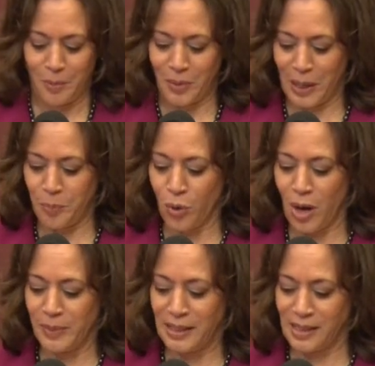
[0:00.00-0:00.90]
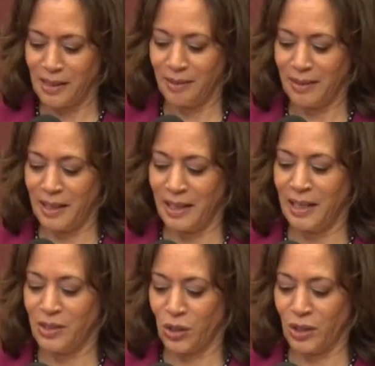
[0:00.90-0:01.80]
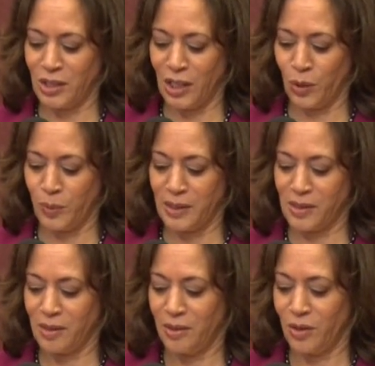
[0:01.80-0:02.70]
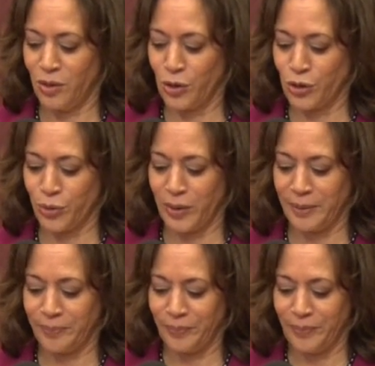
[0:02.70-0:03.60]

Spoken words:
but a promise that needs continuous nurturing."